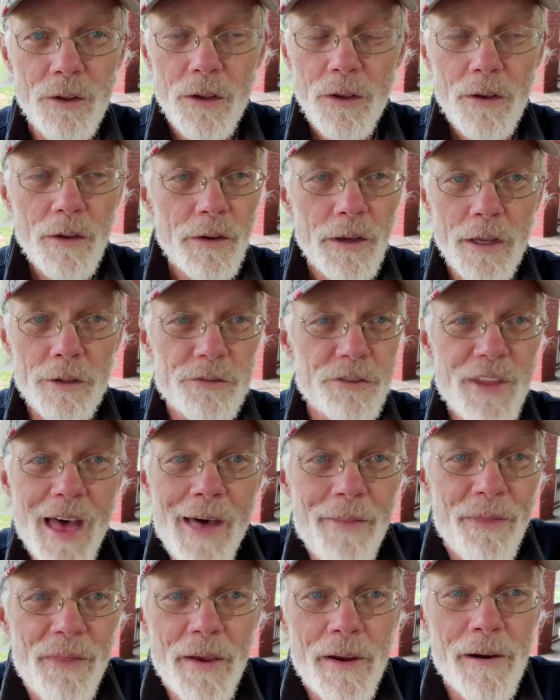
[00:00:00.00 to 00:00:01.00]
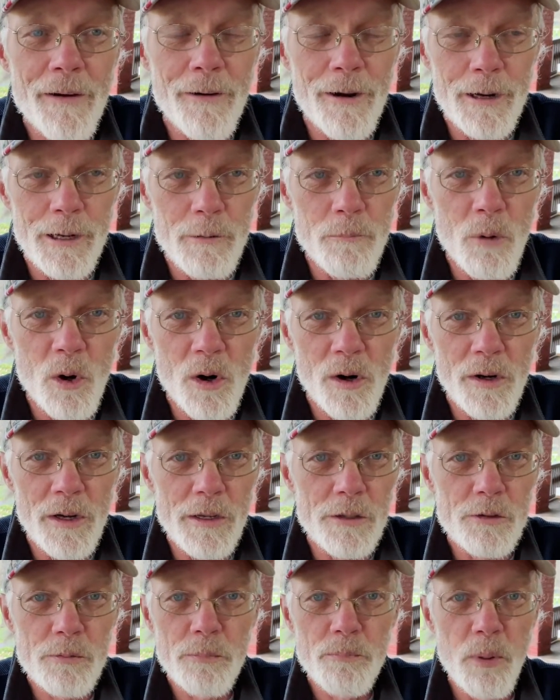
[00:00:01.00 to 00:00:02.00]
It's not there anymore.
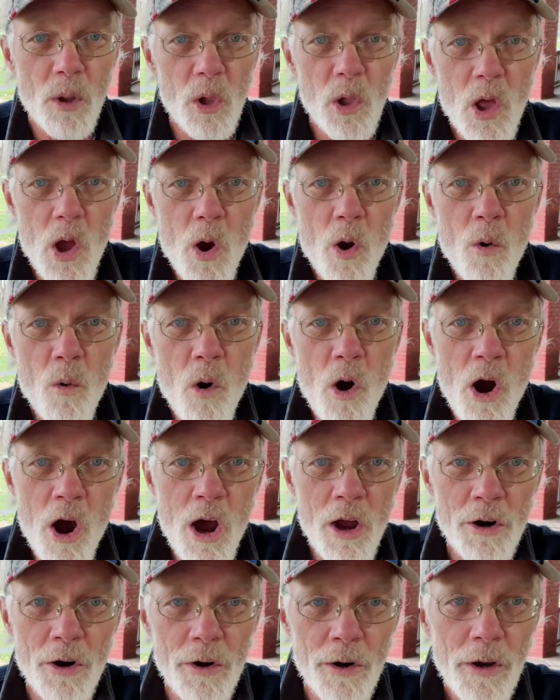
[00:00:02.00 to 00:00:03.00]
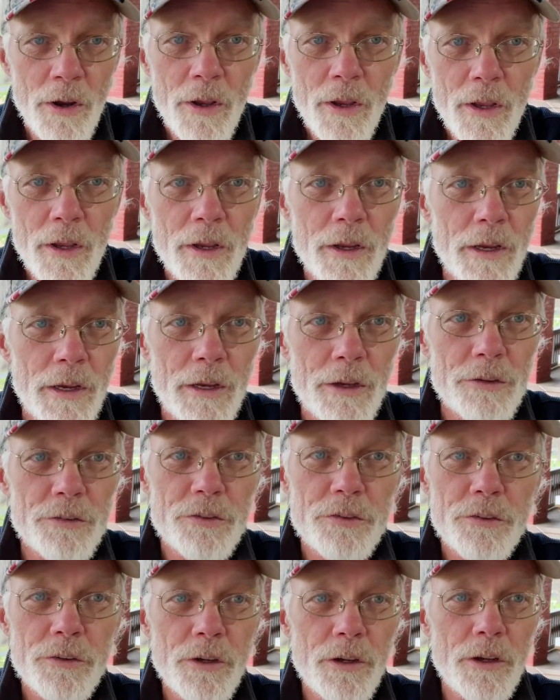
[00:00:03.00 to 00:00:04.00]
It's below water,
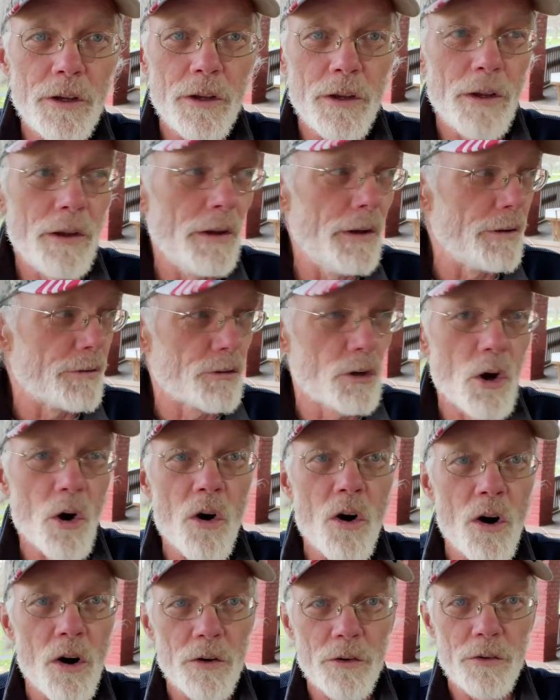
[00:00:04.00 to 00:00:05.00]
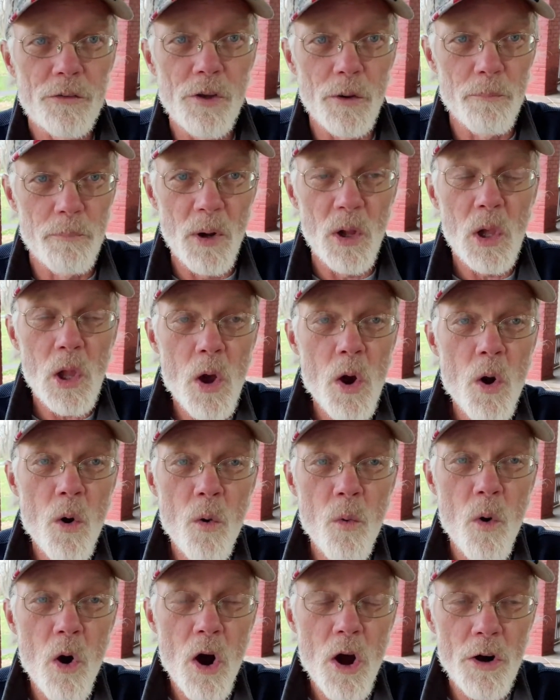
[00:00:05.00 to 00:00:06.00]
it's gone to below
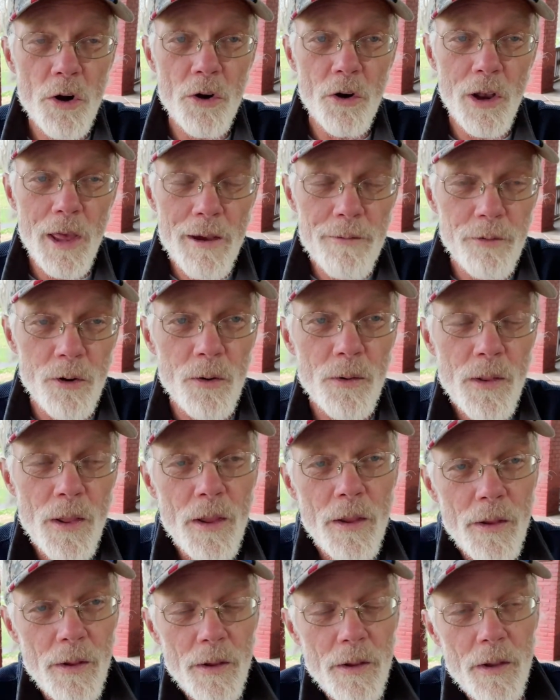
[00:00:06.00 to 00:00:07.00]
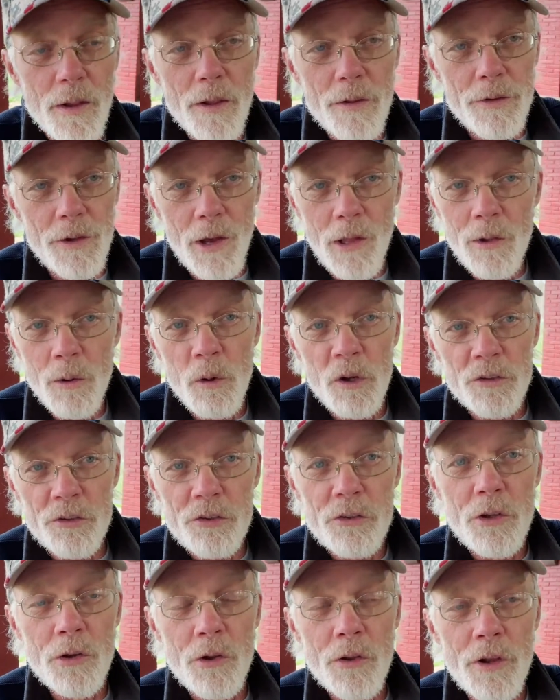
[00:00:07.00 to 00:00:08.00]
water level. The other one's
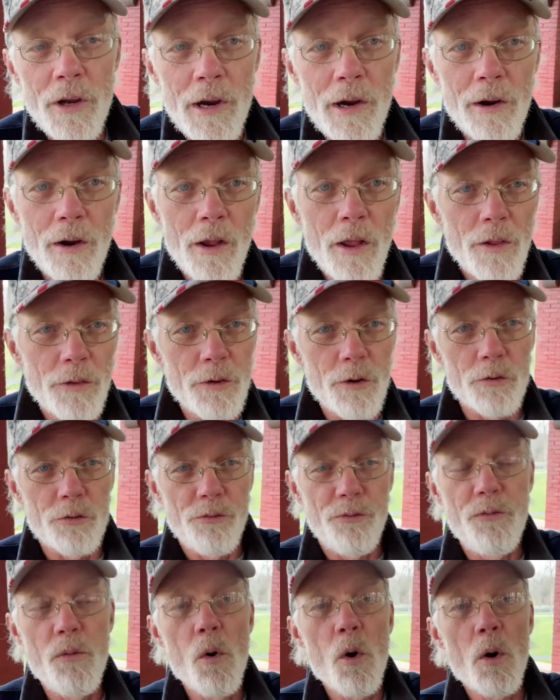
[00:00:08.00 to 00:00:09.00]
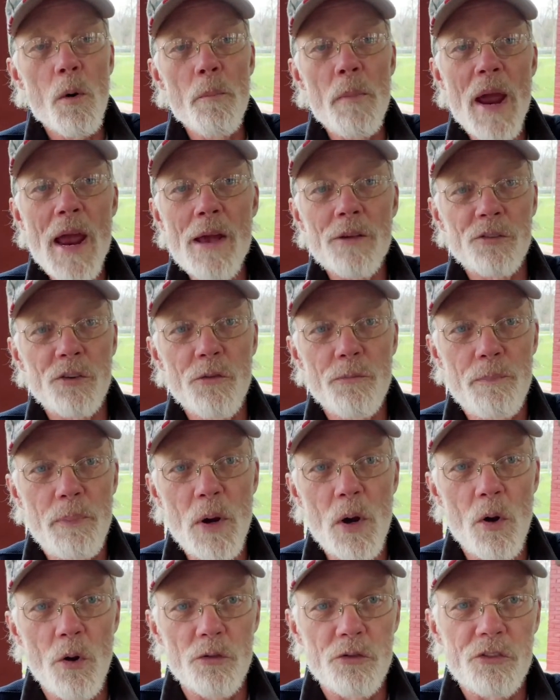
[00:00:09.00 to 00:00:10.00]
still there. There's 4 massive
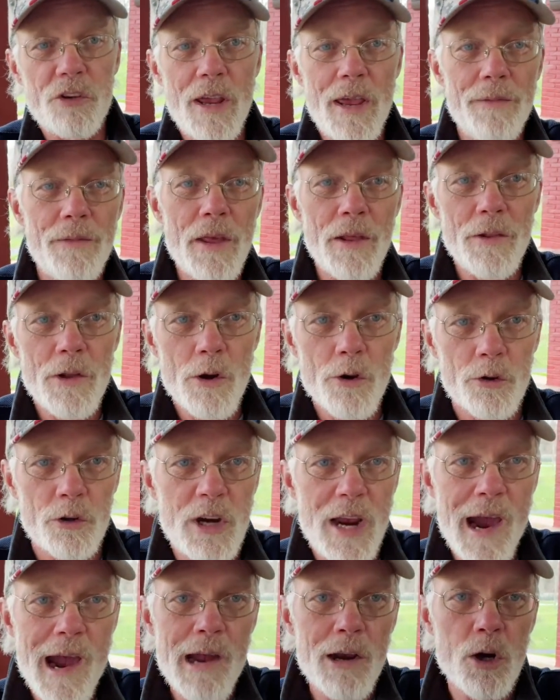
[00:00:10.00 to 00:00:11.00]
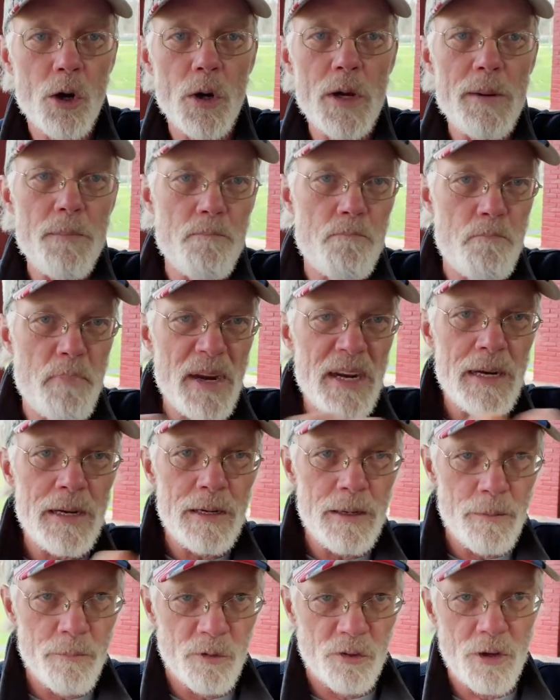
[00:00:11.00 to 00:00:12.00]
posts, and then there's concrete
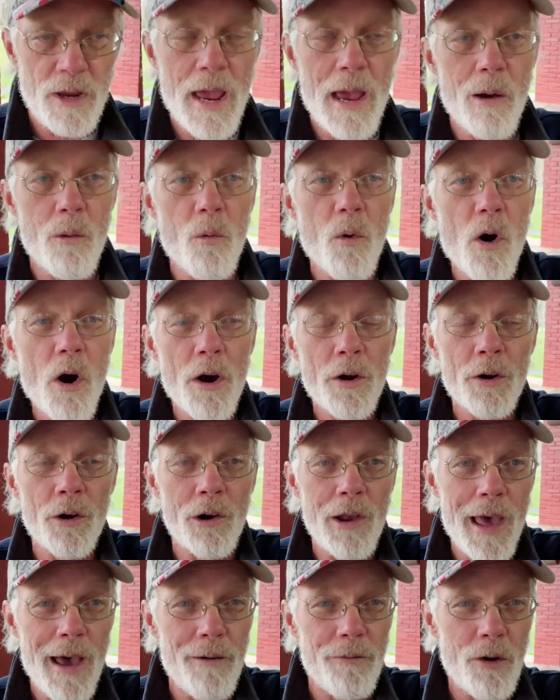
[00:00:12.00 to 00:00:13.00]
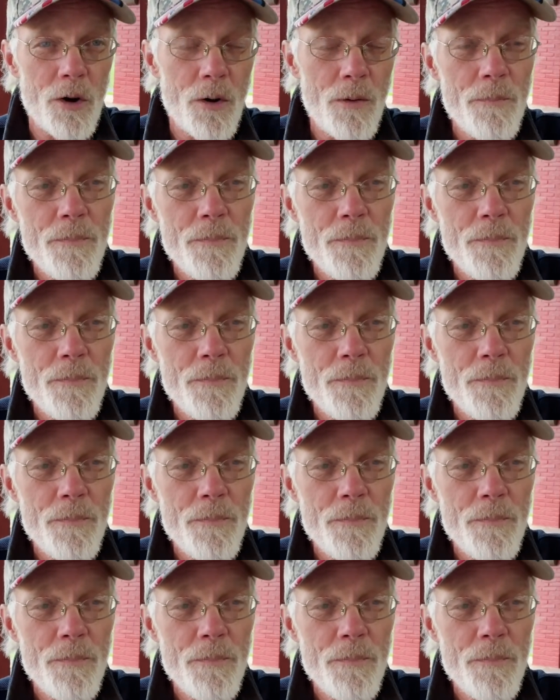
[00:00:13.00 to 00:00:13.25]
beams at water level